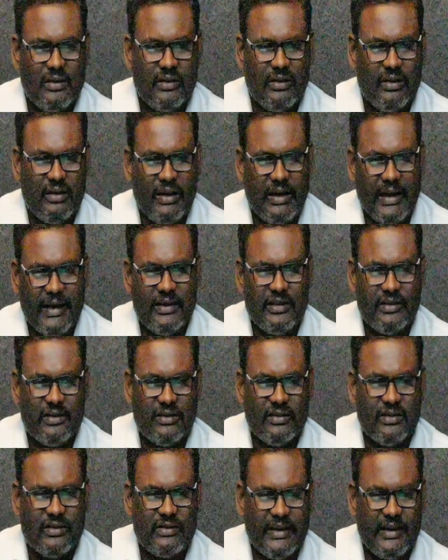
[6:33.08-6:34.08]
like
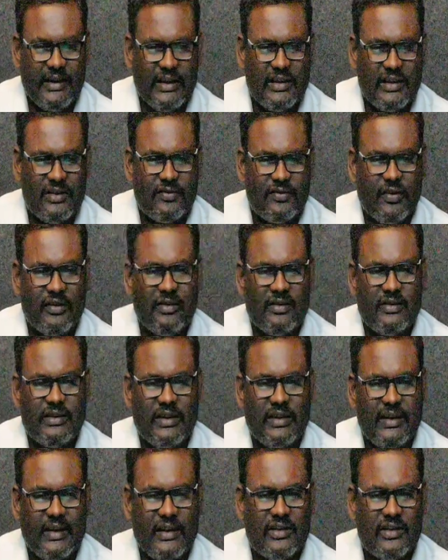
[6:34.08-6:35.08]
sentence 1,
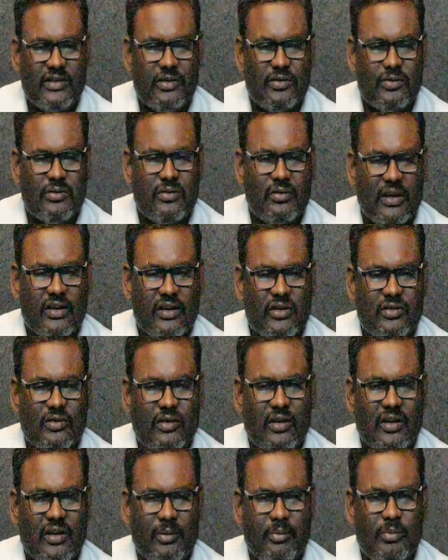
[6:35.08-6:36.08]
sentence 2, and so
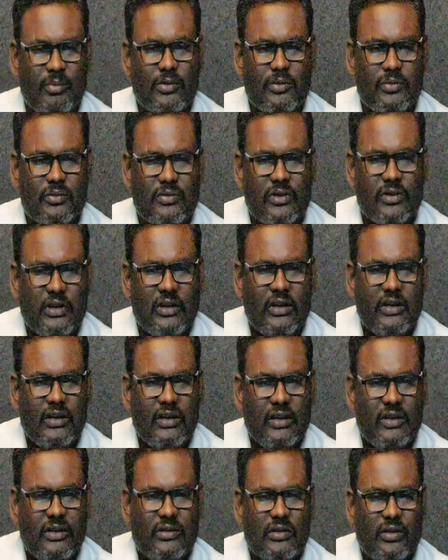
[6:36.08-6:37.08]
on up to.
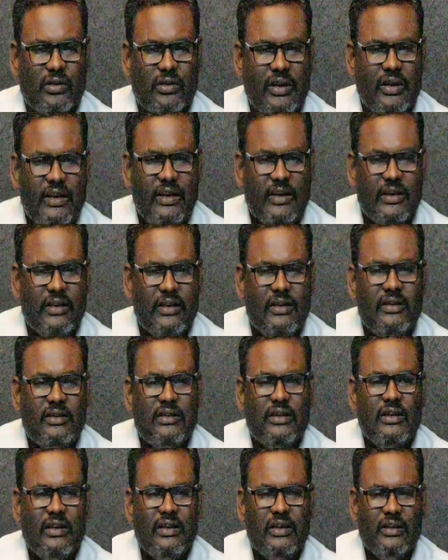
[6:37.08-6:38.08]
So here
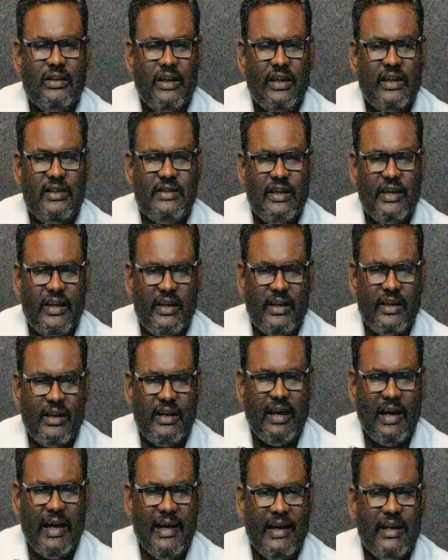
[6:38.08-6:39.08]
there is a
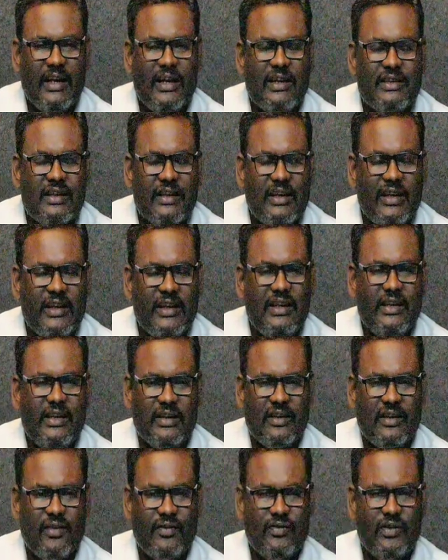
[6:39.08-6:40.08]
hierarchy
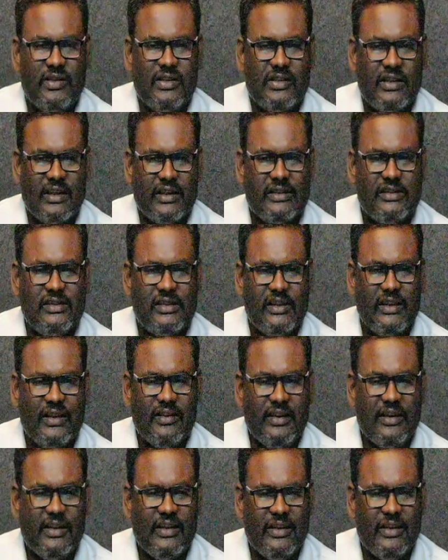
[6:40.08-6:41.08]
of the structure in
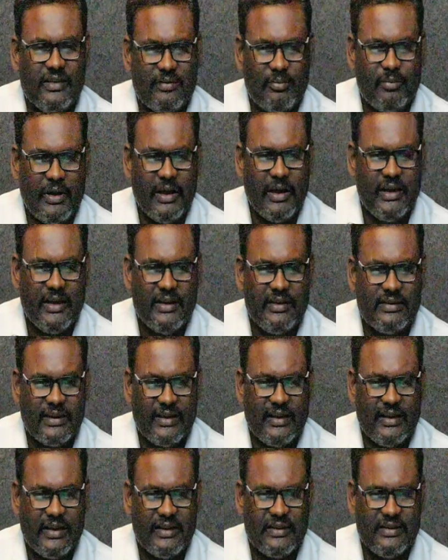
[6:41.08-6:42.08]
the making
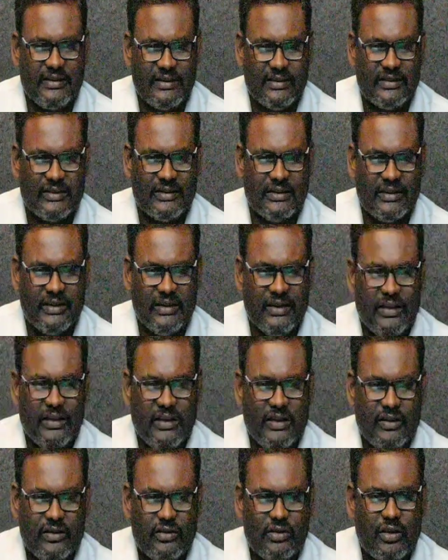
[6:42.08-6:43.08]
sentences.
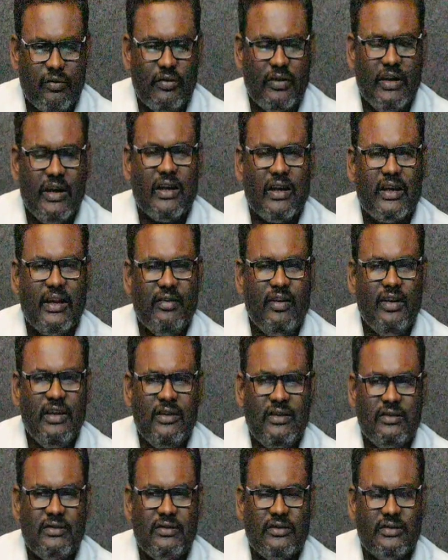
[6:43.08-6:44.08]
So we are
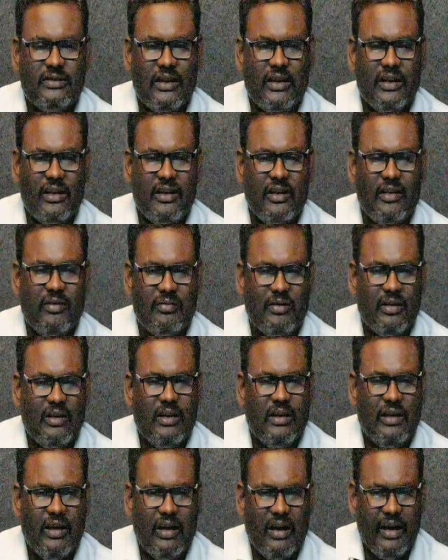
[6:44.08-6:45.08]
giving the
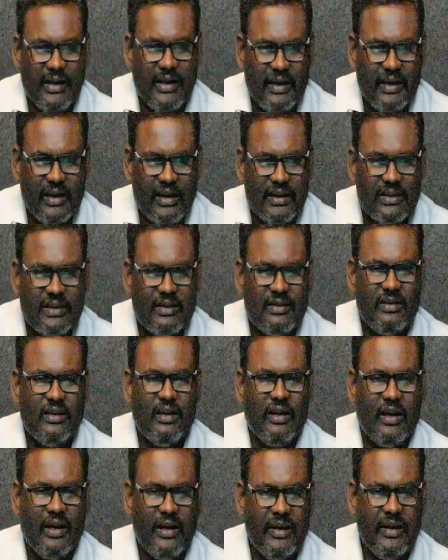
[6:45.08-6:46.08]

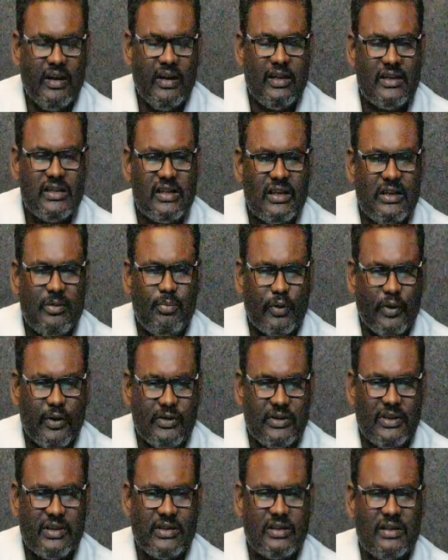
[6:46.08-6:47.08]
hierarchical
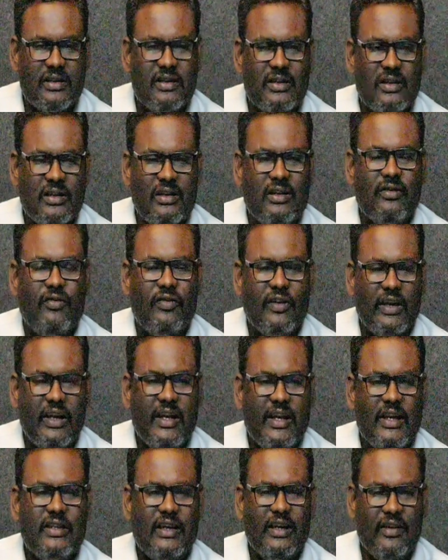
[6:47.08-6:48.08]
process for
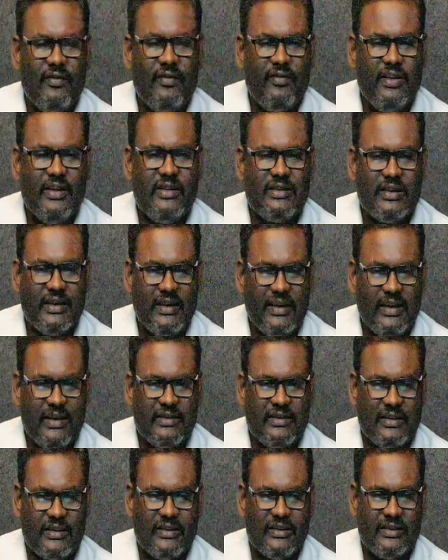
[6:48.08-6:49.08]
each and every
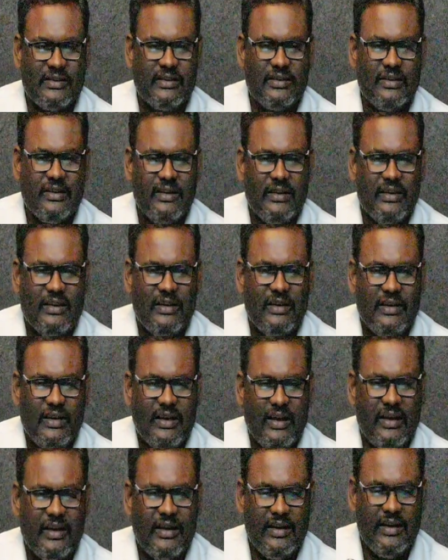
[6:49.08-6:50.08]
sentences,
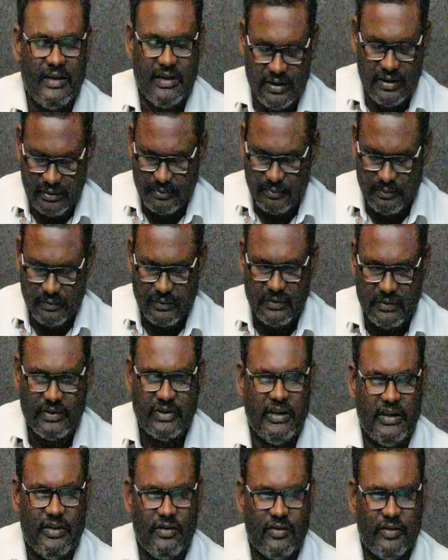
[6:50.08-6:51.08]
and
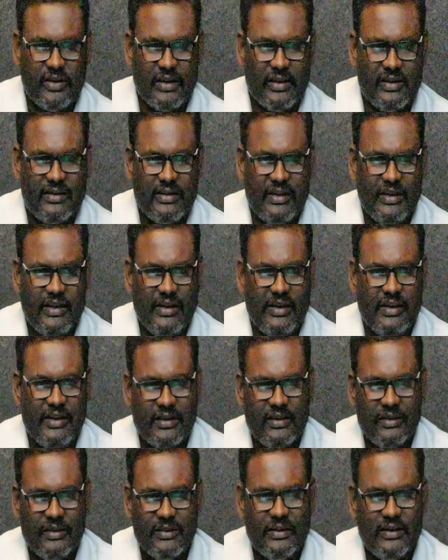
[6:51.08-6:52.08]
see, you can see
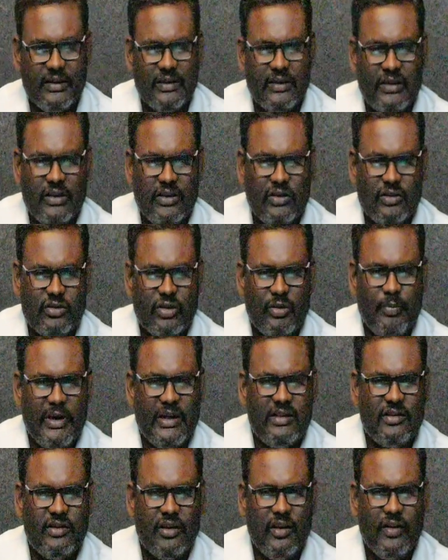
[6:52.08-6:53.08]
here. So
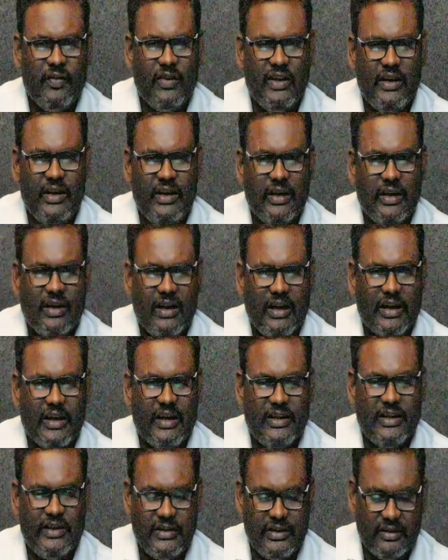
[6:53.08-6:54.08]
based on the
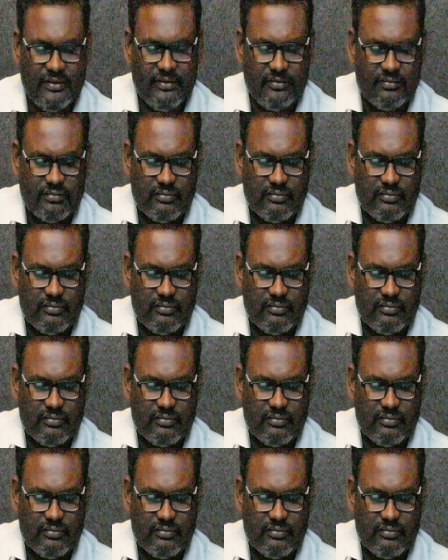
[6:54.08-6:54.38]
occasion,